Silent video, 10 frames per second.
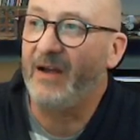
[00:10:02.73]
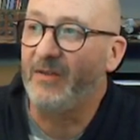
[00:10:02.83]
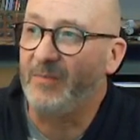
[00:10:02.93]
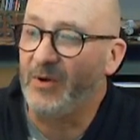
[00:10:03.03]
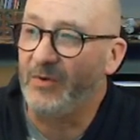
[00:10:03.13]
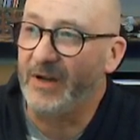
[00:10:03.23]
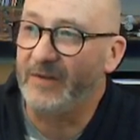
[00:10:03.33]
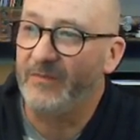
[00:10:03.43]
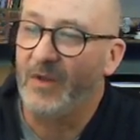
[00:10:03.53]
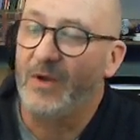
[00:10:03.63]
the
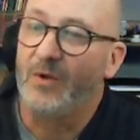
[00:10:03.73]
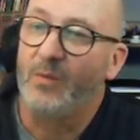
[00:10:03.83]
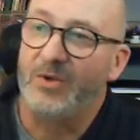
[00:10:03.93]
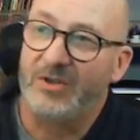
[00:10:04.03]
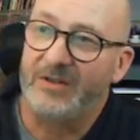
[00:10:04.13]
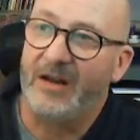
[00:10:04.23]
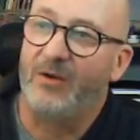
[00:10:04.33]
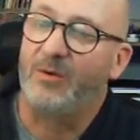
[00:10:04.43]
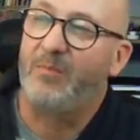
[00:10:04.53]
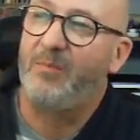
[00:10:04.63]
building, we should then
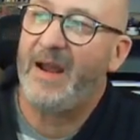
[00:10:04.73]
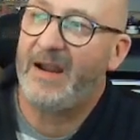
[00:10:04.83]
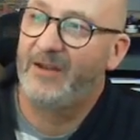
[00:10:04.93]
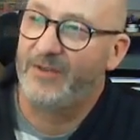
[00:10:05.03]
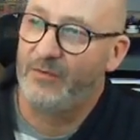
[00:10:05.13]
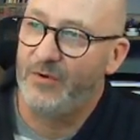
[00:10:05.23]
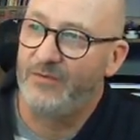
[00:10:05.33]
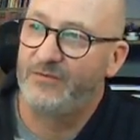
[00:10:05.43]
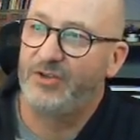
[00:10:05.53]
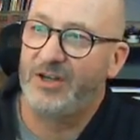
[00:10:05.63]
look back at the
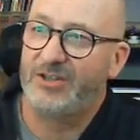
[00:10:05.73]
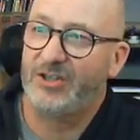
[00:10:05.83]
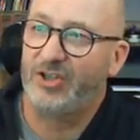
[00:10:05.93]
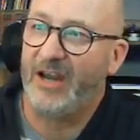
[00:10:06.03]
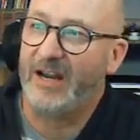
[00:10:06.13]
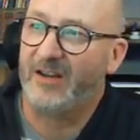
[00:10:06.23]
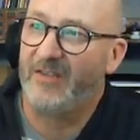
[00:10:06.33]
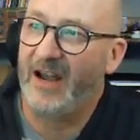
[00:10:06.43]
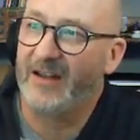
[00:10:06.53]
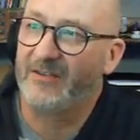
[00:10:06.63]
roof just to check
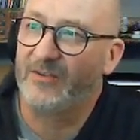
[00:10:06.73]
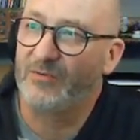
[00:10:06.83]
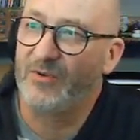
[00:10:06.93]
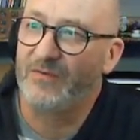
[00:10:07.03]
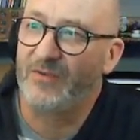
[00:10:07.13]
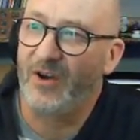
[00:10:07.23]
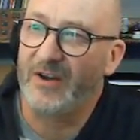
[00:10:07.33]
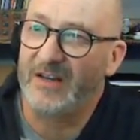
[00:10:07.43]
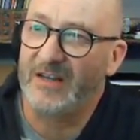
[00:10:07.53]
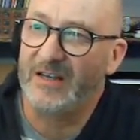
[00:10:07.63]
that the roof
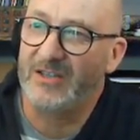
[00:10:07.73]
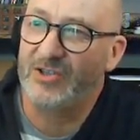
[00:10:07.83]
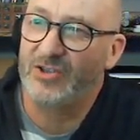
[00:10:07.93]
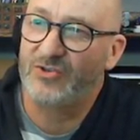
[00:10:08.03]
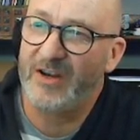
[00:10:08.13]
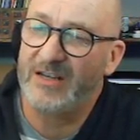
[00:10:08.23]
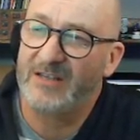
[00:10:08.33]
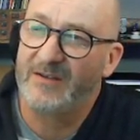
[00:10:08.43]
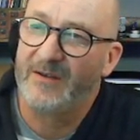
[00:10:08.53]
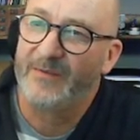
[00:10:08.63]
line is
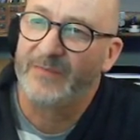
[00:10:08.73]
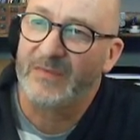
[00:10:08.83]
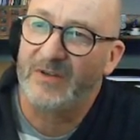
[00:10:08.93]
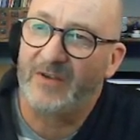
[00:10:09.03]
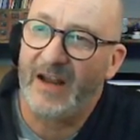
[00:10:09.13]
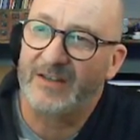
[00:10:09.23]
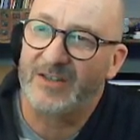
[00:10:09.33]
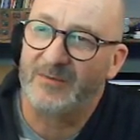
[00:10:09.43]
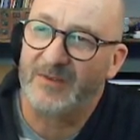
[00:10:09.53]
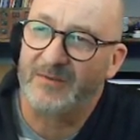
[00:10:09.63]
straight. You can
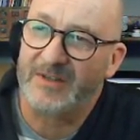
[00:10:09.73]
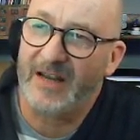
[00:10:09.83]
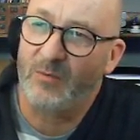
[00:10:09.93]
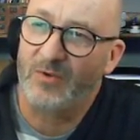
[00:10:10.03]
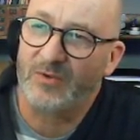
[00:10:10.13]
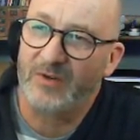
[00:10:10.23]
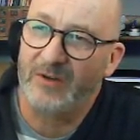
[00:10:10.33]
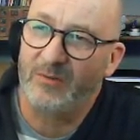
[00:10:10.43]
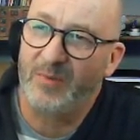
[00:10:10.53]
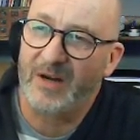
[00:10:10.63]
sometimes get what's called a
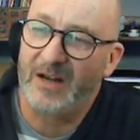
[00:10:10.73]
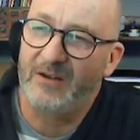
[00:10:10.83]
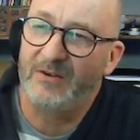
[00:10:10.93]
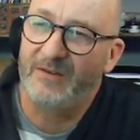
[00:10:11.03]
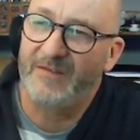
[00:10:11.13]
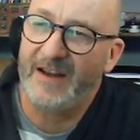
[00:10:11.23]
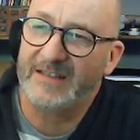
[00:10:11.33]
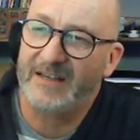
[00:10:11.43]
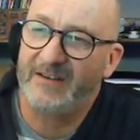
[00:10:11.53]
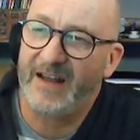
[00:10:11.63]
little pergola
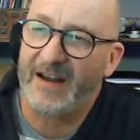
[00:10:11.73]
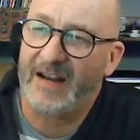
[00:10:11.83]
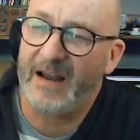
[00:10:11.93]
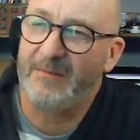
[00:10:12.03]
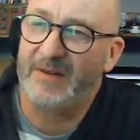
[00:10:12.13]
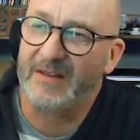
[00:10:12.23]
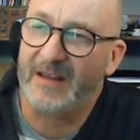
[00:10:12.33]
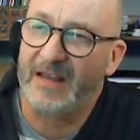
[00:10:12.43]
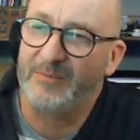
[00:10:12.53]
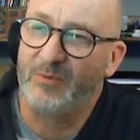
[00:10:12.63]
effect here, and that can be the
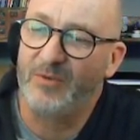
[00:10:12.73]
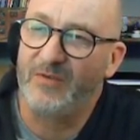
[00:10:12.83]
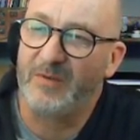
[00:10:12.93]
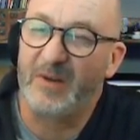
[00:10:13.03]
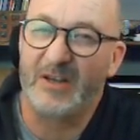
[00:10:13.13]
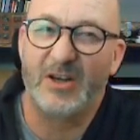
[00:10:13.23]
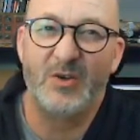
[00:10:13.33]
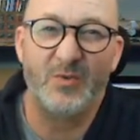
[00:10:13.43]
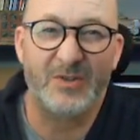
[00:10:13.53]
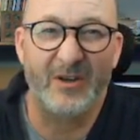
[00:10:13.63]
gable moving, but it
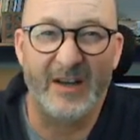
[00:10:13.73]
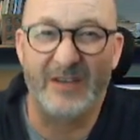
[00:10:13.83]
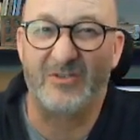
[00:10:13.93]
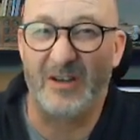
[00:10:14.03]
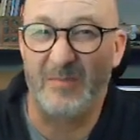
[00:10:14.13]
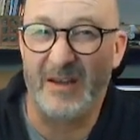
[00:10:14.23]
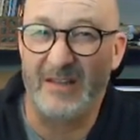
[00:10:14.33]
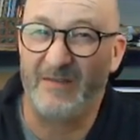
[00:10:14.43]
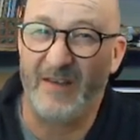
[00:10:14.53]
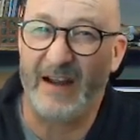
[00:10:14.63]
can also literally be
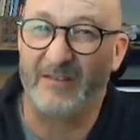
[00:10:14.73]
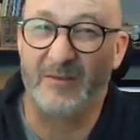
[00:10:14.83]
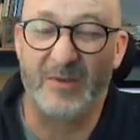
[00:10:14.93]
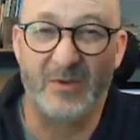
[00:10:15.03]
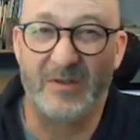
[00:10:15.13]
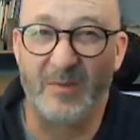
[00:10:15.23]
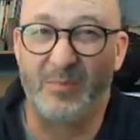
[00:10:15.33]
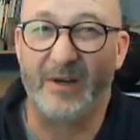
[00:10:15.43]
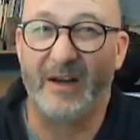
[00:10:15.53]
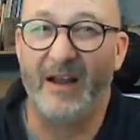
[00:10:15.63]
the fact that between the
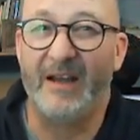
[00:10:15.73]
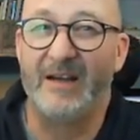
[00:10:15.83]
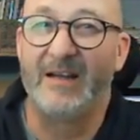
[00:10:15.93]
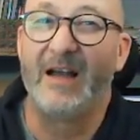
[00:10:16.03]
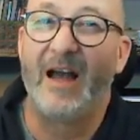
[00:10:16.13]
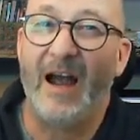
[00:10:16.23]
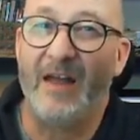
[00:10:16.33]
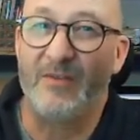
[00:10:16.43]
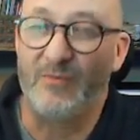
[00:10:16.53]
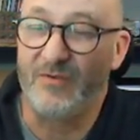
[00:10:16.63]
bricklayer
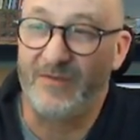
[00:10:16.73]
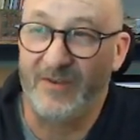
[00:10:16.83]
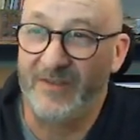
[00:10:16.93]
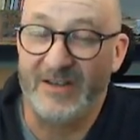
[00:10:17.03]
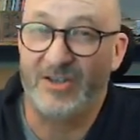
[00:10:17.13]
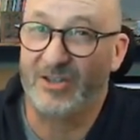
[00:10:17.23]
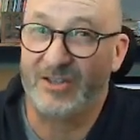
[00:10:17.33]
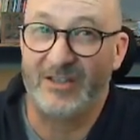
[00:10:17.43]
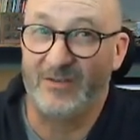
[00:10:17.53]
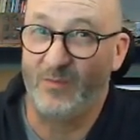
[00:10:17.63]
and the roofer, they
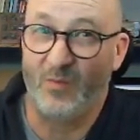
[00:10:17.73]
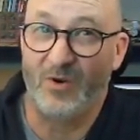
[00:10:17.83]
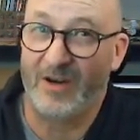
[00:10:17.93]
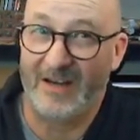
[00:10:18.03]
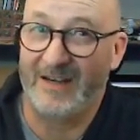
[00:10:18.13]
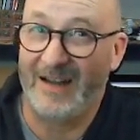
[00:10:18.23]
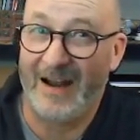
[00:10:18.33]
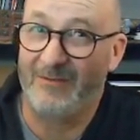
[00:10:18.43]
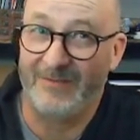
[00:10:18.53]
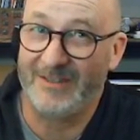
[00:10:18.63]
just didn't work
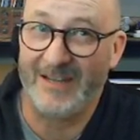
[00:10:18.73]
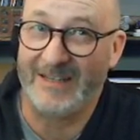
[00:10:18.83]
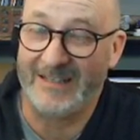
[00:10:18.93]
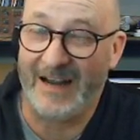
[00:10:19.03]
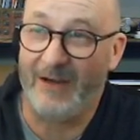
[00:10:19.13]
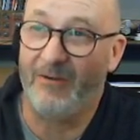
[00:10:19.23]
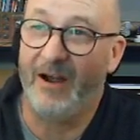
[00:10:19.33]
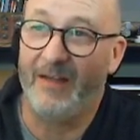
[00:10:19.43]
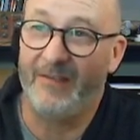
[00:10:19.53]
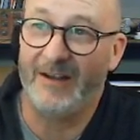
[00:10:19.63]
out the setting out,
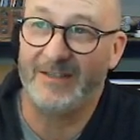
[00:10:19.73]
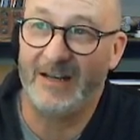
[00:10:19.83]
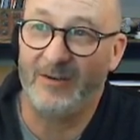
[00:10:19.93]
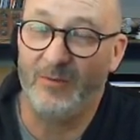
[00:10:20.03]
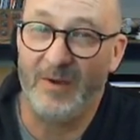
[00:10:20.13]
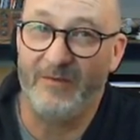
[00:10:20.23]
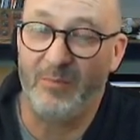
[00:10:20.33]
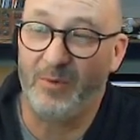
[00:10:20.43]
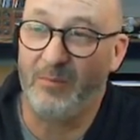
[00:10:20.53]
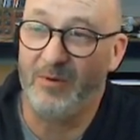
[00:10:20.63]
and there's a little bit of a
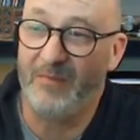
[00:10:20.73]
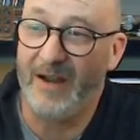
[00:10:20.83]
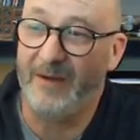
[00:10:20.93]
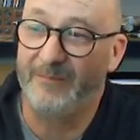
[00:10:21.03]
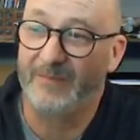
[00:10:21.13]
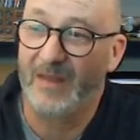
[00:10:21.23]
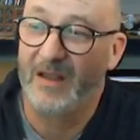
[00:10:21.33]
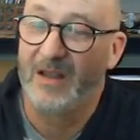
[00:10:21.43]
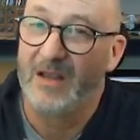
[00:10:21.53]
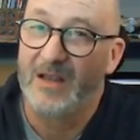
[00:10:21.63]
problem there.
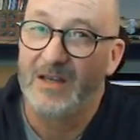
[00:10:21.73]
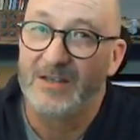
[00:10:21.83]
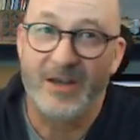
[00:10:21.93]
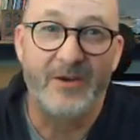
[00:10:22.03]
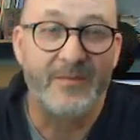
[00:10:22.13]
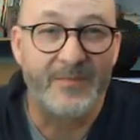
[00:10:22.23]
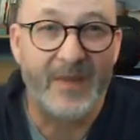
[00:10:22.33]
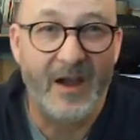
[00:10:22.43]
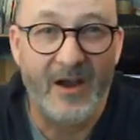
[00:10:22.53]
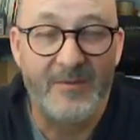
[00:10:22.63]
So
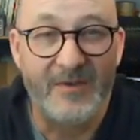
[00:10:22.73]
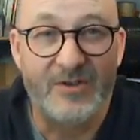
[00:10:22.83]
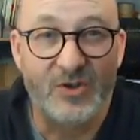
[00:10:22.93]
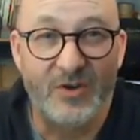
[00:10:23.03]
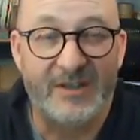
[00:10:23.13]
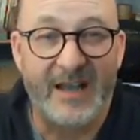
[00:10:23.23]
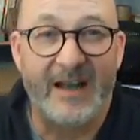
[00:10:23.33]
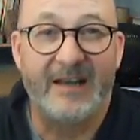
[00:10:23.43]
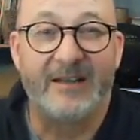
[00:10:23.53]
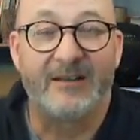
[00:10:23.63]
I hope you've enjoyed
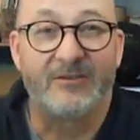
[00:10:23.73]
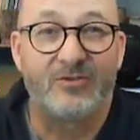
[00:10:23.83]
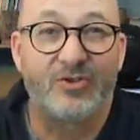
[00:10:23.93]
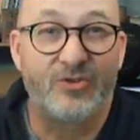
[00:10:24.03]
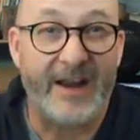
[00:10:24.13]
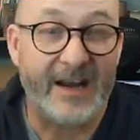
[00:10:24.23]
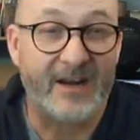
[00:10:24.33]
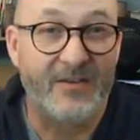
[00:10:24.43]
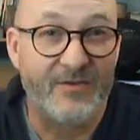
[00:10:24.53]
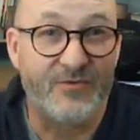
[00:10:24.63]
that little trek
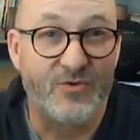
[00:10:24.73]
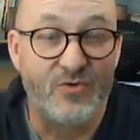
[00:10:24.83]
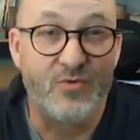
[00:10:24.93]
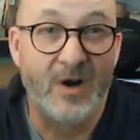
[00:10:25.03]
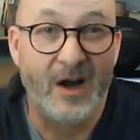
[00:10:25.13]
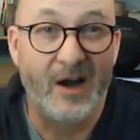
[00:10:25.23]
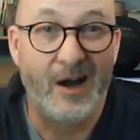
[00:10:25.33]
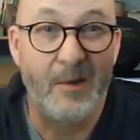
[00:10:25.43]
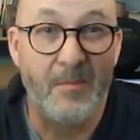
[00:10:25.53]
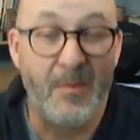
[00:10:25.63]
through
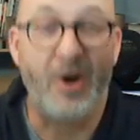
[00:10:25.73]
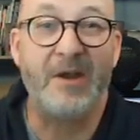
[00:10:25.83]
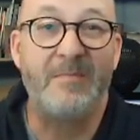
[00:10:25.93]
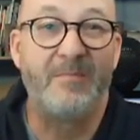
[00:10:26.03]
my